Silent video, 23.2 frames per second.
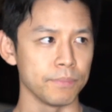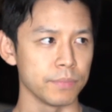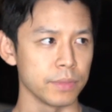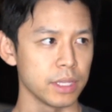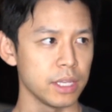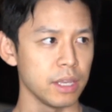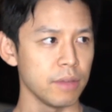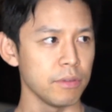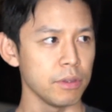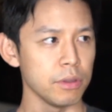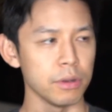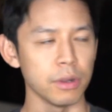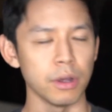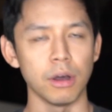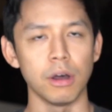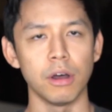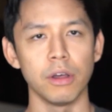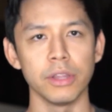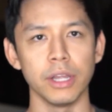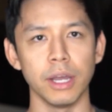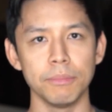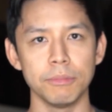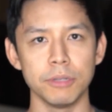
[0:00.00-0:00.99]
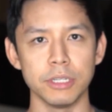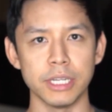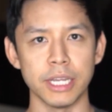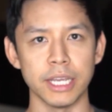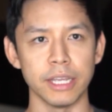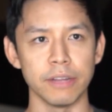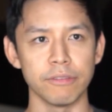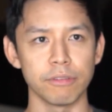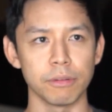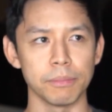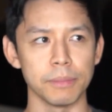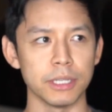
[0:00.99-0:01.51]
give you, all the up-to-date
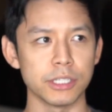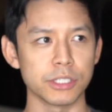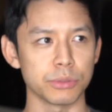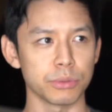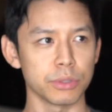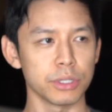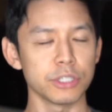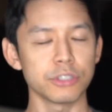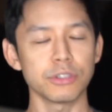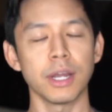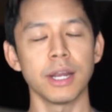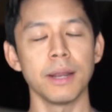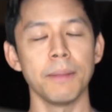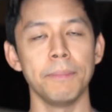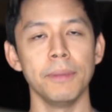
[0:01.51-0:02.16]
information. We're gonna try to